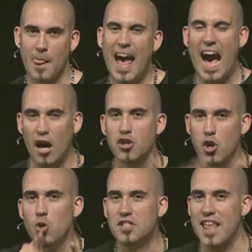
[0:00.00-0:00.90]
I'll
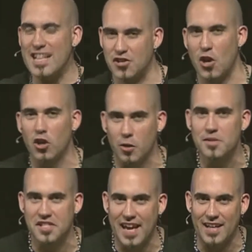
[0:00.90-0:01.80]
use that
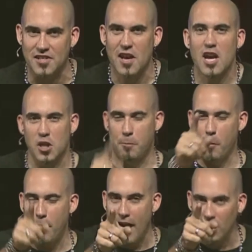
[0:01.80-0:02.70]
circumstance to
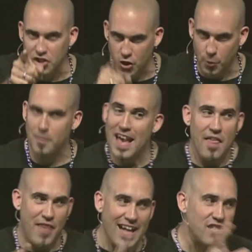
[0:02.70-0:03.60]
propel you.
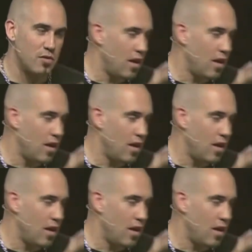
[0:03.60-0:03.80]
That's